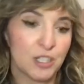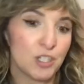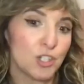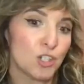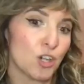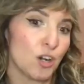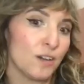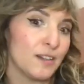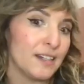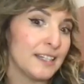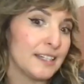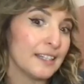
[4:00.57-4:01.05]
and we
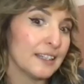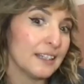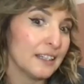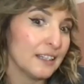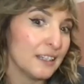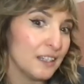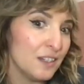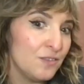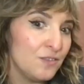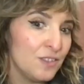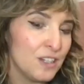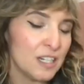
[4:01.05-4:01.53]
started
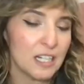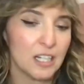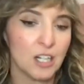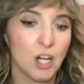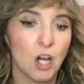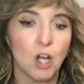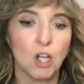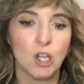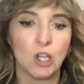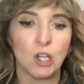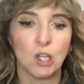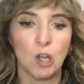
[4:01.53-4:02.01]

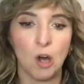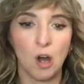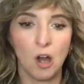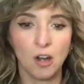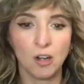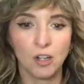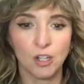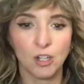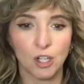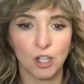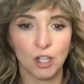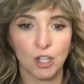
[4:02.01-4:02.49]
living
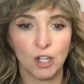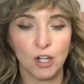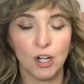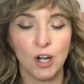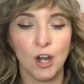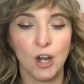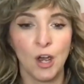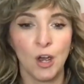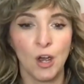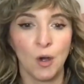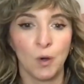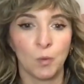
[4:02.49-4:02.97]

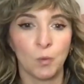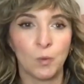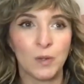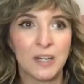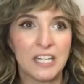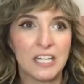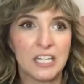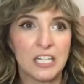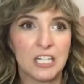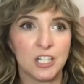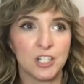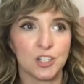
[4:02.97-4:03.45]
longer,
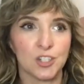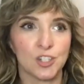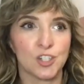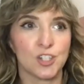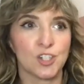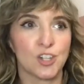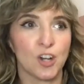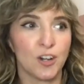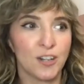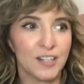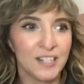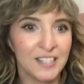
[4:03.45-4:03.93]
we
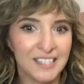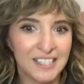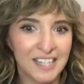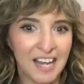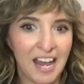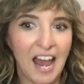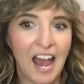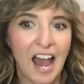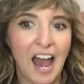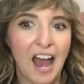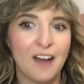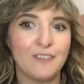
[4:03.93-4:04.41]
started
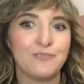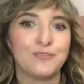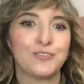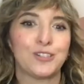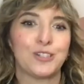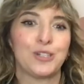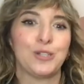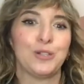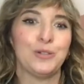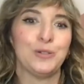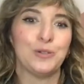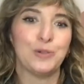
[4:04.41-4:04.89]
to
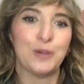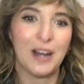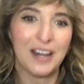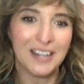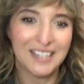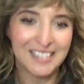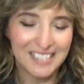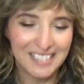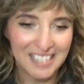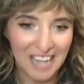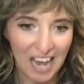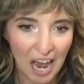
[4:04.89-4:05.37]
have to
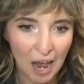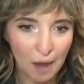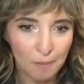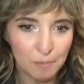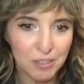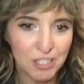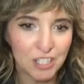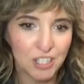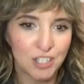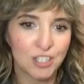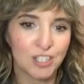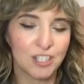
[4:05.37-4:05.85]

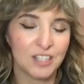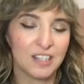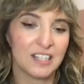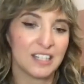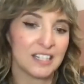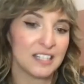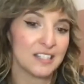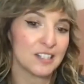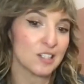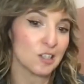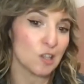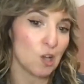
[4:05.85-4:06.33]
adapt to
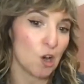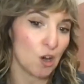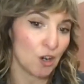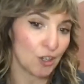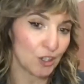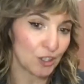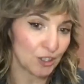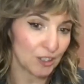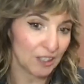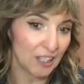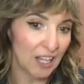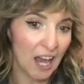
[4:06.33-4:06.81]
these
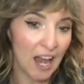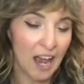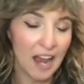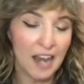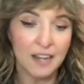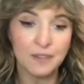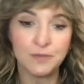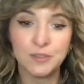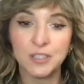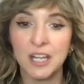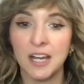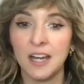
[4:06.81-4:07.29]
longer
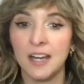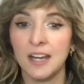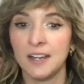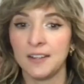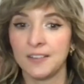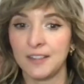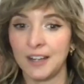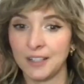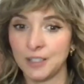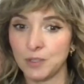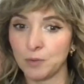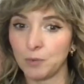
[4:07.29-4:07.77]
lives.
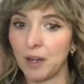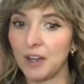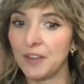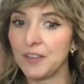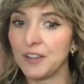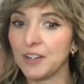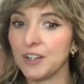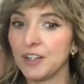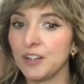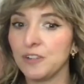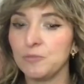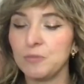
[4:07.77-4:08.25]
That's
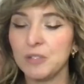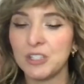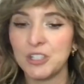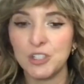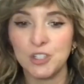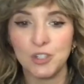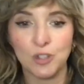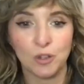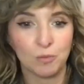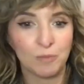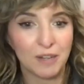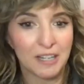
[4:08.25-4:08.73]
why there have
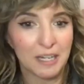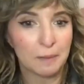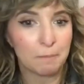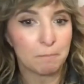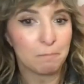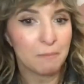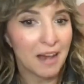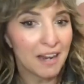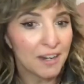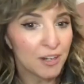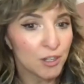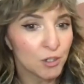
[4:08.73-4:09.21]
been so many
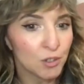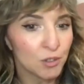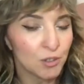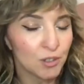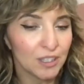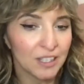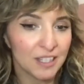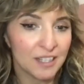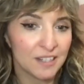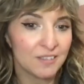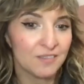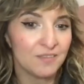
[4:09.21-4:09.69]

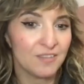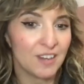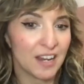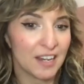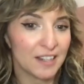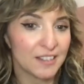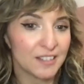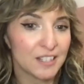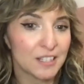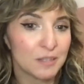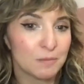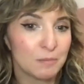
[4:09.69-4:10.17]
medical
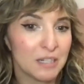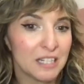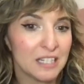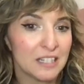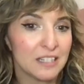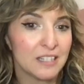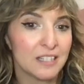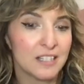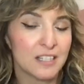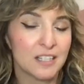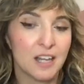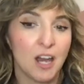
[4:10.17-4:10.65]

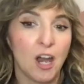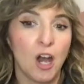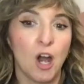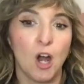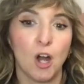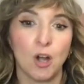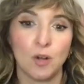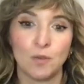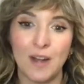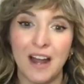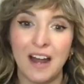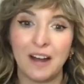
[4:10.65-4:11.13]
advancements
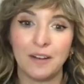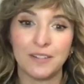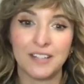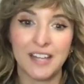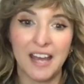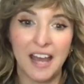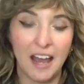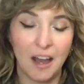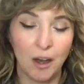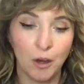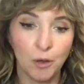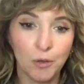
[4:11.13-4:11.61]

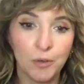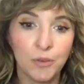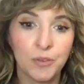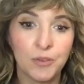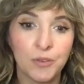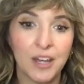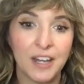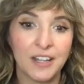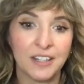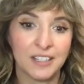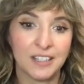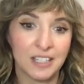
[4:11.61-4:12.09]
around
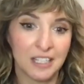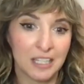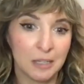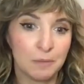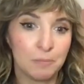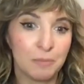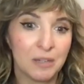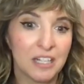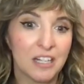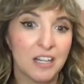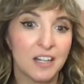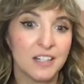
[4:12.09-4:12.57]
health and
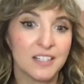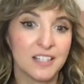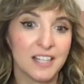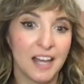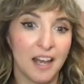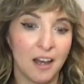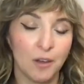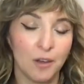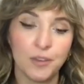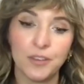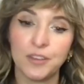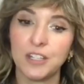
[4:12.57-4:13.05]
keeping us
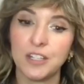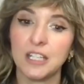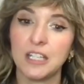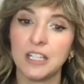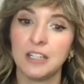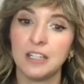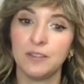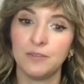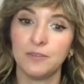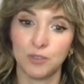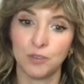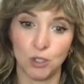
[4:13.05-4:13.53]

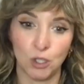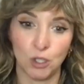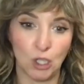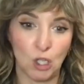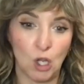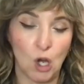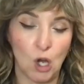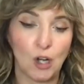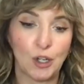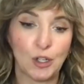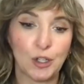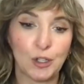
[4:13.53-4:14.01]
healthy for a
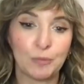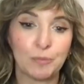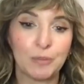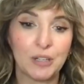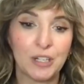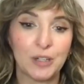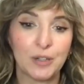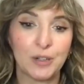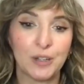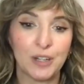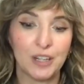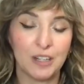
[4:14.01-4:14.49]
longer
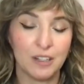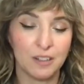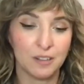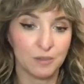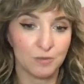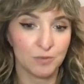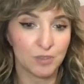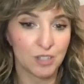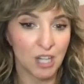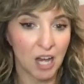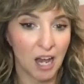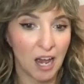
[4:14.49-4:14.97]
period
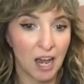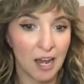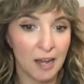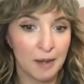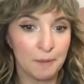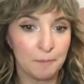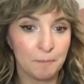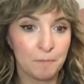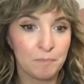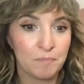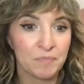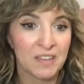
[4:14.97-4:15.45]
of
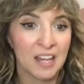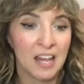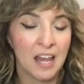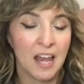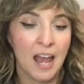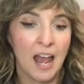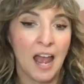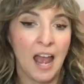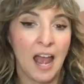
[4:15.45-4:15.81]
time.